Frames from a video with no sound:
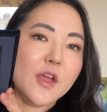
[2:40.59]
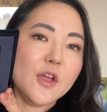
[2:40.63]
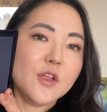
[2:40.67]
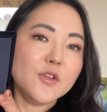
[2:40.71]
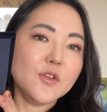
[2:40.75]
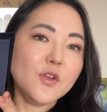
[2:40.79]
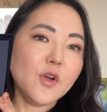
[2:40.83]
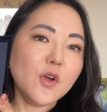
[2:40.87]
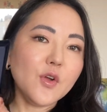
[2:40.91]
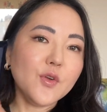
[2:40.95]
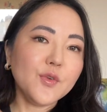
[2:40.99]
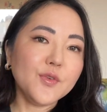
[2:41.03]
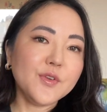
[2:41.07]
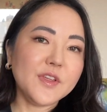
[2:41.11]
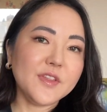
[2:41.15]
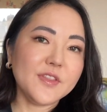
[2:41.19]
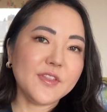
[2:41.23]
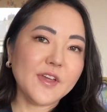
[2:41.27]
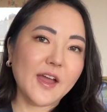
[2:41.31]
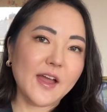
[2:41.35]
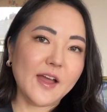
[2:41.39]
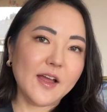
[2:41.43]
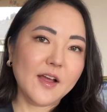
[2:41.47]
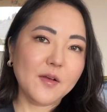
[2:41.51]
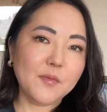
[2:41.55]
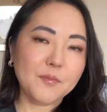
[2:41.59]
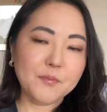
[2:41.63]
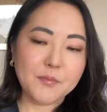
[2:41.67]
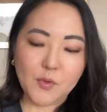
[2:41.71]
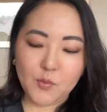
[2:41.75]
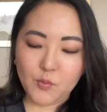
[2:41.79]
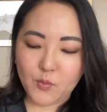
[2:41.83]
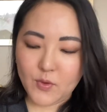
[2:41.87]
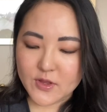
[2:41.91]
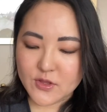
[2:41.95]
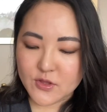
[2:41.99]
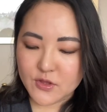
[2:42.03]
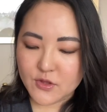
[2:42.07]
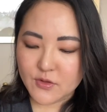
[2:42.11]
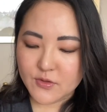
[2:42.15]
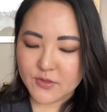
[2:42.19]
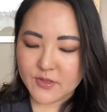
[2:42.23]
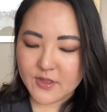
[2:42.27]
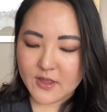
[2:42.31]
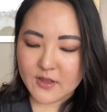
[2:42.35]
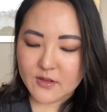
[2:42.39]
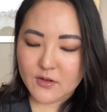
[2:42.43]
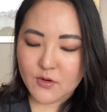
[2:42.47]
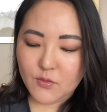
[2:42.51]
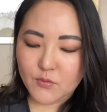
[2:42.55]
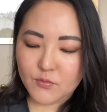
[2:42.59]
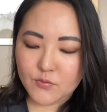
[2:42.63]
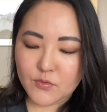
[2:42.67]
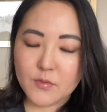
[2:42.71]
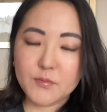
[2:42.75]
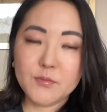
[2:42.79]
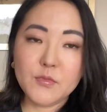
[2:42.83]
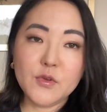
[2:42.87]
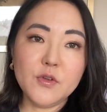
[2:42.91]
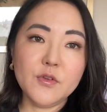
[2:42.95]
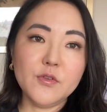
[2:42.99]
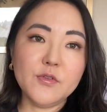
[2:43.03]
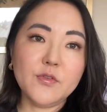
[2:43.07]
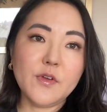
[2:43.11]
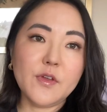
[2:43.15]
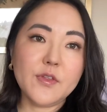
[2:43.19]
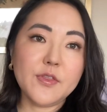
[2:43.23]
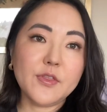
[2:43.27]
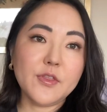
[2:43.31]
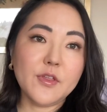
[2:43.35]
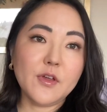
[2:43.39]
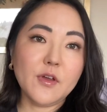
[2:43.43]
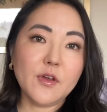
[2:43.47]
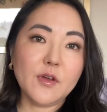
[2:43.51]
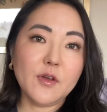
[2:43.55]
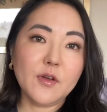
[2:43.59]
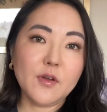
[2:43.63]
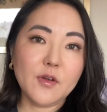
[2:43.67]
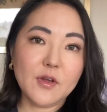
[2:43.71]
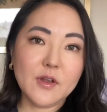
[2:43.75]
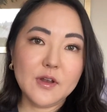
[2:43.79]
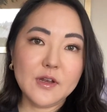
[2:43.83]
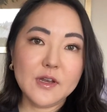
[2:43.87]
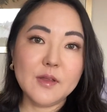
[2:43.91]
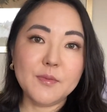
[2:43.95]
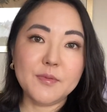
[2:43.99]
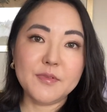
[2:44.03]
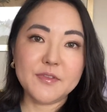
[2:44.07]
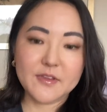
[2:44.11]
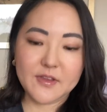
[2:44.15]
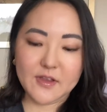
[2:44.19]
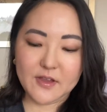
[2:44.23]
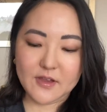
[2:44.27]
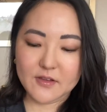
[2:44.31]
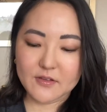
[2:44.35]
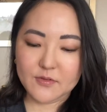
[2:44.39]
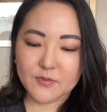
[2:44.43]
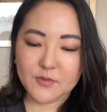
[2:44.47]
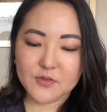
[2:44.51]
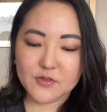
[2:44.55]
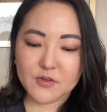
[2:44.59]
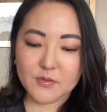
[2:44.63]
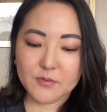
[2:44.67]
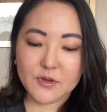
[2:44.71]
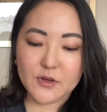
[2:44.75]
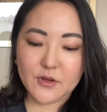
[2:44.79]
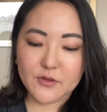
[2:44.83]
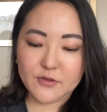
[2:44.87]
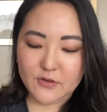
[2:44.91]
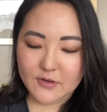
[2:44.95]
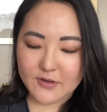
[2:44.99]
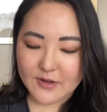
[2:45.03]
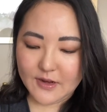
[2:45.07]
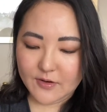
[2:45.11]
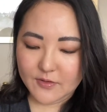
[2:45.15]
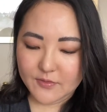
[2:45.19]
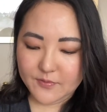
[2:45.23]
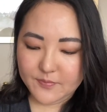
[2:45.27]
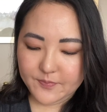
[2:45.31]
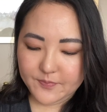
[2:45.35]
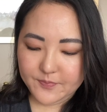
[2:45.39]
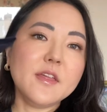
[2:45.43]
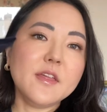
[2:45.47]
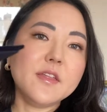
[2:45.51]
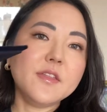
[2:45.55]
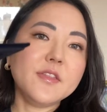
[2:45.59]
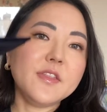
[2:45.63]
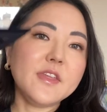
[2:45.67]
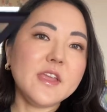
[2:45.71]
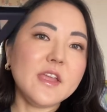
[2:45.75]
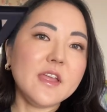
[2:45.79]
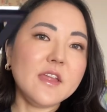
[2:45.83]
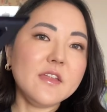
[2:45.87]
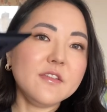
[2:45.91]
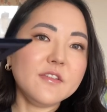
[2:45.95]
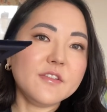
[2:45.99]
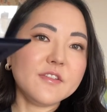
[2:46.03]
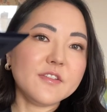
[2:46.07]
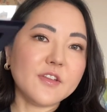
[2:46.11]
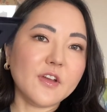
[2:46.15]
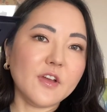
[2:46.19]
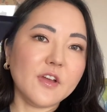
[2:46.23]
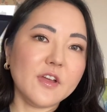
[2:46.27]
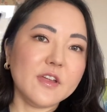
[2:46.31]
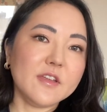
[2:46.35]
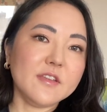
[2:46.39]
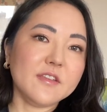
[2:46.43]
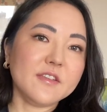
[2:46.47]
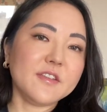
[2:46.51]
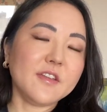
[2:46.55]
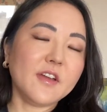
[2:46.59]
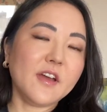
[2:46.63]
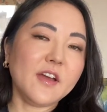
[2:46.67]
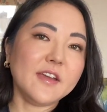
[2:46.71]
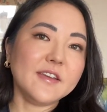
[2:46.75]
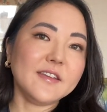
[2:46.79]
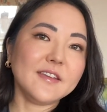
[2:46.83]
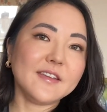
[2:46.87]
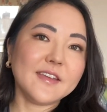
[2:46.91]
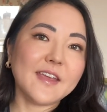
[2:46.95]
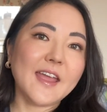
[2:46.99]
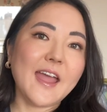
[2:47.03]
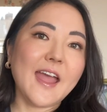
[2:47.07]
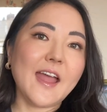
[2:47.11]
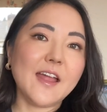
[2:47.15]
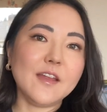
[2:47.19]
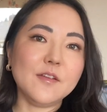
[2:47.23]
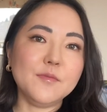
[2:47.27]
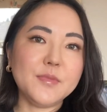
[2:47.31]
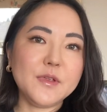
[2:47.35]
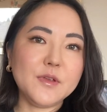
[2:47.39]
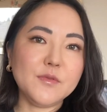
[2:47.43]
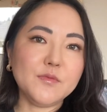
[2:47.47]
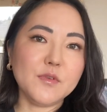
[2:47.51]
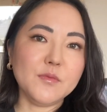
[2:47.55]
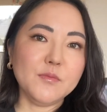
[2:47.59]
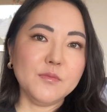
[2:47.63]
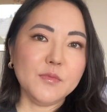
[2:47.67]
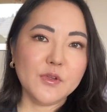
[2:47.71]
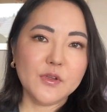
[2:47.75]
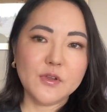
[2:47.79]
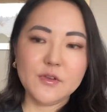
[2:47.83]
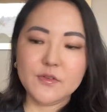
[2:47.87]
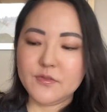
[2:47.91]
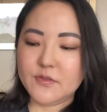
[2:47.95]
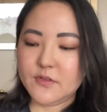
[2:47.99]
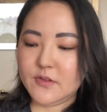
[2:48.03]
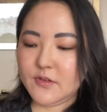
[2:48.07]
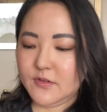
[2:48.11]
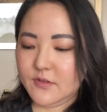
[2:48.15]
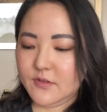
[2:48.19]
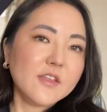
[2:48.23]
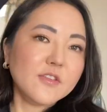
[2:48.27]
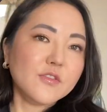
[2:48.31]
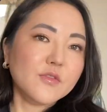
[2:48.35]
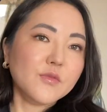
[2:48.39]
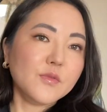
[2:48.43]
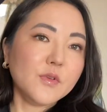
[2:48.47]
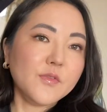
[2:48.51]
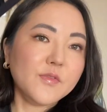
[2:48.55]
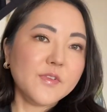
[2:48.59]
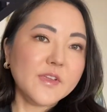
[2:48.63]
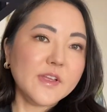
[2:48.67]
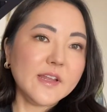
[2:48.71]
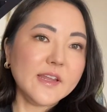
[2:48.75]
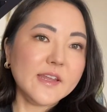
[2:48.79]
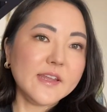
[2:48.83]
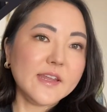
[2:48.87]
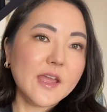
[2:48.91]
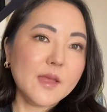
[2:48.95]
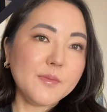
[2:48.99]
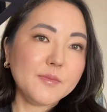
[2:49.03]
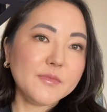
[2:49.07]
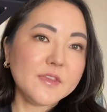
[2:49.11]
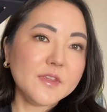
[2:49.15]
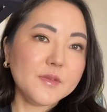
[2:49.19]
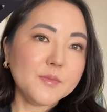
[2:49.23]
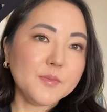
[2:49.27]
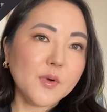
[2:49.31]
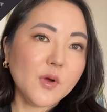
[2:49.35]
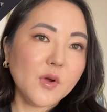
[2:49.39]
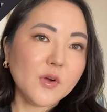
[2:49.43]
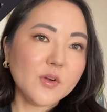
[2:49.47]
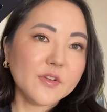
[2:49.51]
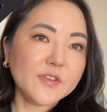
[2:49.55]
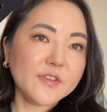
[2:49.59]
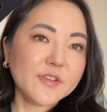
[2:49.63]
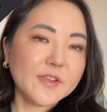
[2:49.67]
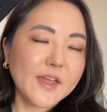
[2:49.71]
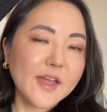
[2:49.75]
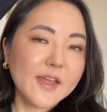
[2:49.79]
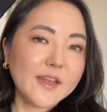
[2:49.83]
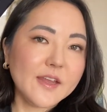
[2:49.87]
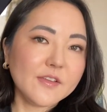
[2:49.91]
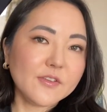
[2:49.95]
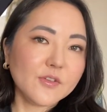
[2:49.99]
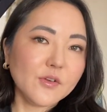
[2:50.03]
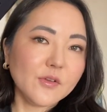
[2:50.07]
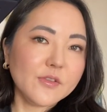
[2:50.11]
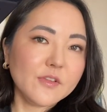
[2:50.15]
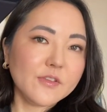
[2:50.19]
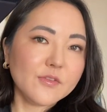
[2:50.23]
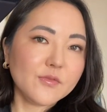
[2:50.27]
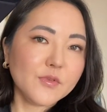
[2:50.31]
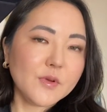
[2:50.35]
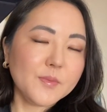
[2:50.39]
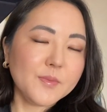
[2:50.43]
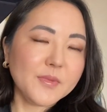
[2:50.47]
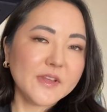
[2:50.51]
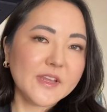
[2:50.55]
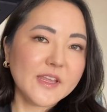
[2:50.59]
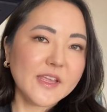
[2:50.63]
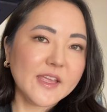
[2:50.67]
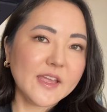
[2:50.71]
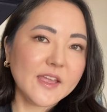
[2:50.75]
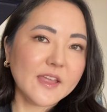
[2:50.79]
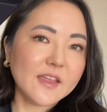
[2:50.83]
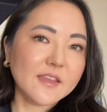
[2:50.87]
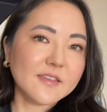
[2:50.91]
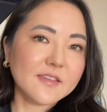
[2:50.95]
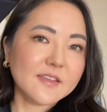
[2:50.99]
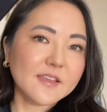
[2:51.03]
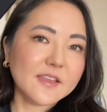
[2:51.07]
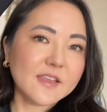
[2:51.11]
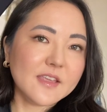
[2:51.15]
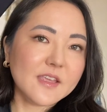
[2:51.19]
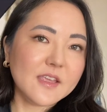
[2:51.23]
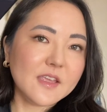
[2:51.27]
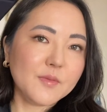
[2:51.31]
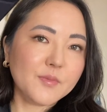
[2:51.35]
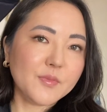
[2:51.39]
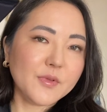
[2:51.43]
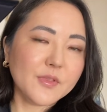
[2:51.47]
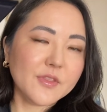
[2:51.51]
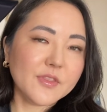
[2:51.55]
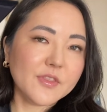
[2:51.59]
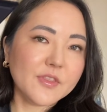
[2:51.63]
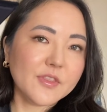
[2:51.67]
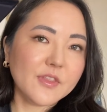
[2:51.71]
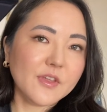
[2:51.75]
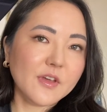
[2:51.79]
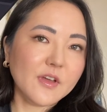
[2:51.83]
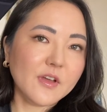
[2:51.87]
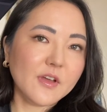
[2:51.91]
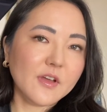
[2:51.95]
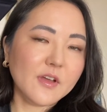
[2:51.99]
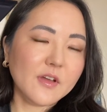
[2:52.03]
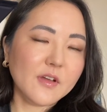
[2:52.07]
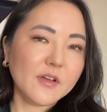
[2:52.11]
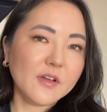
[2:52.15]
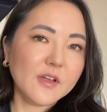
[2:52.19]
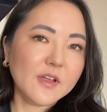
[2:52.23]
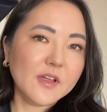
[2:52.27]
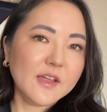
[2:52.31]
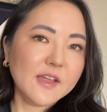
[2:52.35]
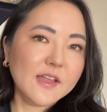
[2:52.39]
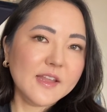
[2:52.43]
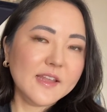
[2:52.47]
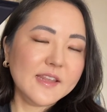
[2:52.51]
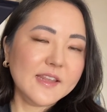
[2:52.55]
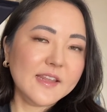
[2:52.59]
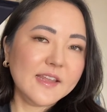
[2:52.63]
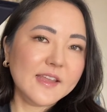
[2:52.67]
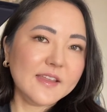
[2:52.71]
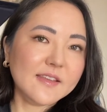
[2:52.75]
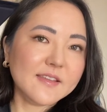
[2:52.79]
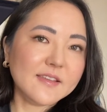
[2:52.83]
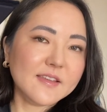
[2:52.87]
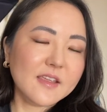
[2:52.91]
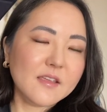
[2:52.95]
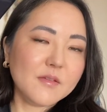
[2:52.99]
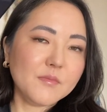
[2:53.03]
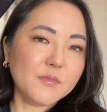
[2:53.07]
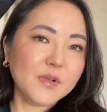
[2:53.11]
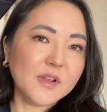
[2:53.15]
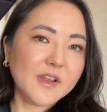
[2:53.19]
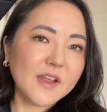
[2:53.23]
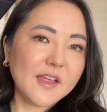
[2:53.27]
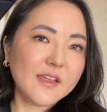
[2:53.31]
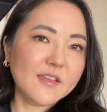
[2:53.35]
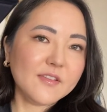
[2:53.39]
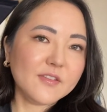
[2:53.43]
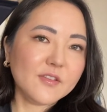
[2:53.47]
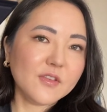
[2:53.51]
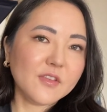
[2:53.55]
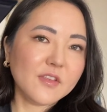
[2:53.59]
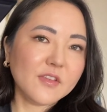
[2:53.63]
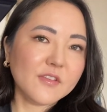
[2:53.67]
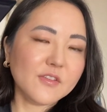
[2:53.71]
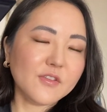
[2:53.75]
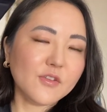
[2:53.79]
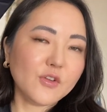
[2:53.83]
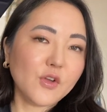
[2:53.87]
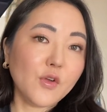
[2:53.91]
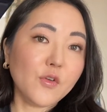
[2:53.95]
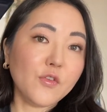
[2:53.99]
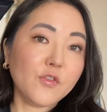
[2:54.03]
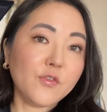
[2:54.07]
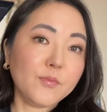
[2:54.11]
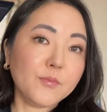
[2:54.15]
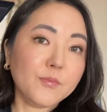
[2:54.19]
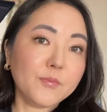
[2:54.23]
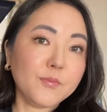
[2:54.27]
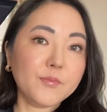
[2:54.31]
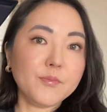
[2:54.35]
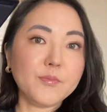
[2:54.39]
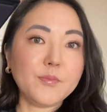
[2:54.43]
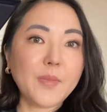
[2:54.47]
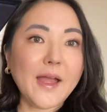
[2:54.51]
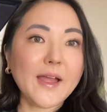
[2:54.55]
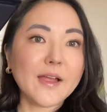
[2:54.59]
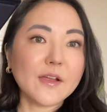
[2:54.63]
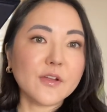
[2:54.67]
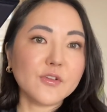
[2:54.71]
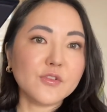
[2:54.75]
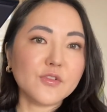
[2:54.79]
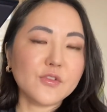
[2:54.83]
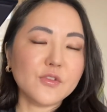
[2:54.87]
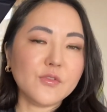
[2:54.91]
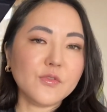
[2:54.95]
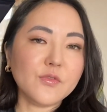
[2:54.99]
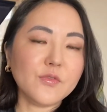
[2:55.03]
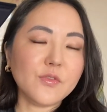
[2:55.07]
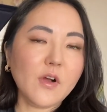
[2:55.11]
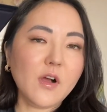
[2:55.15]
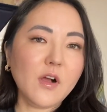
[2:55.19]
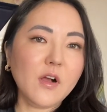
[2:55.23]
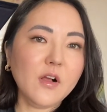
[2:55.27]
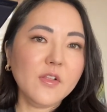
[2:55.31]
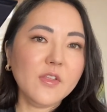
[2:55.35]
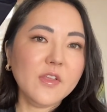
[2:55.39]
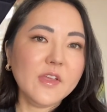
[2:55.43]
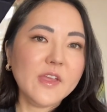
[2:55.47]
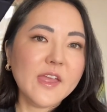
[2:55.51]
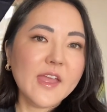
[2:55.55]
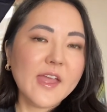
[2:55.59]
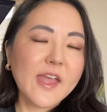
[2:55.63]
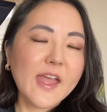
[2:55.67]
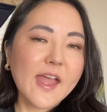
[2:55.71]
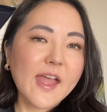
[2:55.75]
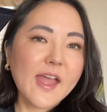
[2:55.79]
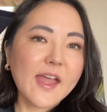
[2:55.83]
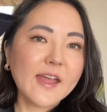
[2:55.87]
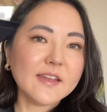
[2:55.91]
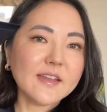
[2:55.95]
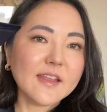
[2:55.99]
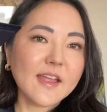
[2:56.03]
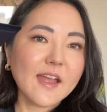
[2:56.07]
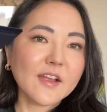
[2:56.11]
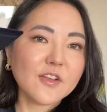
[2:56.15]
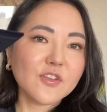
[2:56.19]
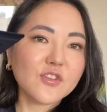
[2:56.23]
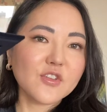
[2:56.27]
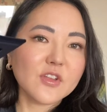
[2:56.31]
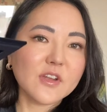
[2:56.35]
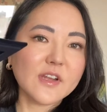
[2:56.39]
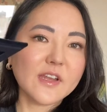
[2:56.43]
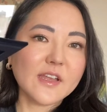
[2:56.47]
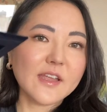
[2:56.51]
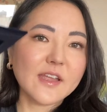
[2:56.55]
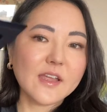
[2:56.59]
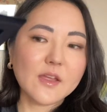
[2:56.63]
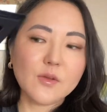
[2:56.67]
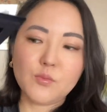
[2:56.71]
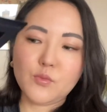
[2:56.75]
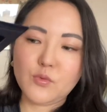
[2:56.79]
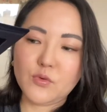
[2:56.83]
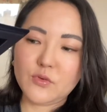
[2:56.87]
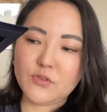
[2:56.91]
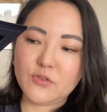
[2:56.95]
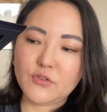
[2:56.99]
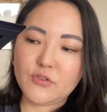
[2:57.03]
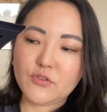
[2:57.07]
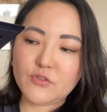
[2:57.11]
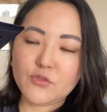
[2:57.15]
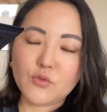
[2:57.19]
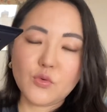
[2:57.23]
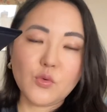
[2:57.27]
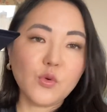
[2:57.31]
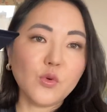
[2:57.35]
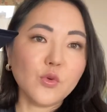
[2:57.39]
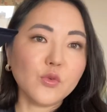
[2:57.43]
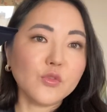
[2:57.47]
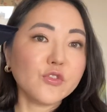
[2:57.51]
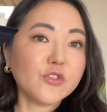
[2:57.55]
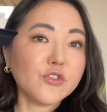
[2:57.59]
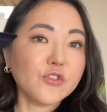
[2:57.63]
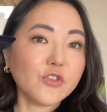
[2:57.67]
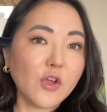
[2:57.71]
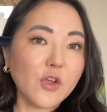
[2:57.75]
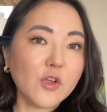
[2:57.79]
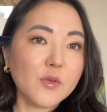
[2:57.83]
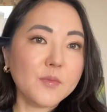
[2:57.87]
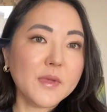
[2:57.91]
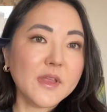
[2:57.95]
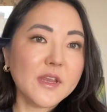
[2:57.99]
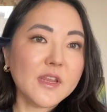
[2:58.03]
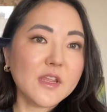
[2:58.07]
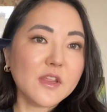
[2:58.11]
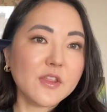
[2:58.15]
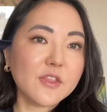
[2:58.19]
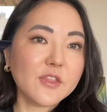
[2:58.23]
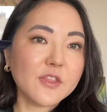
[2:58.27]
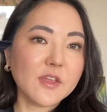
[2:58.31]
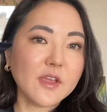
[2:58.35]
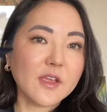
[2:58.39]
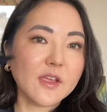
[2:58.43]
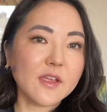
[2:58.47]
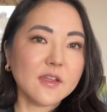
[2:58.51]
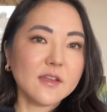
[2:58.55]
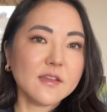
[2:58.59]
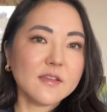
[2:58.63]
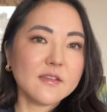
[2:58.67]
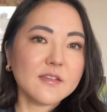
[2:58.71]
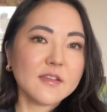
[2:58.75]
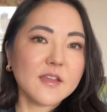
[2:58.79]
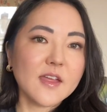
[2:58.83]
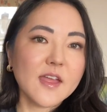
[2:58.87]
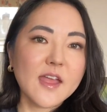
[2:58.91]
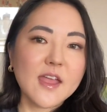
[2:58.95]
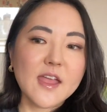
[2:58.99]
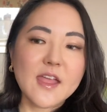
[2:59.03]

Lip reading: Not only that, but when you then remove the lipsticks, which I'm going to do now, the insert inside can be removed to reveal an empty box. And it's got this ribbon here to keep the lid in place so that it doesn't go back too far. And actually, it would store so many things.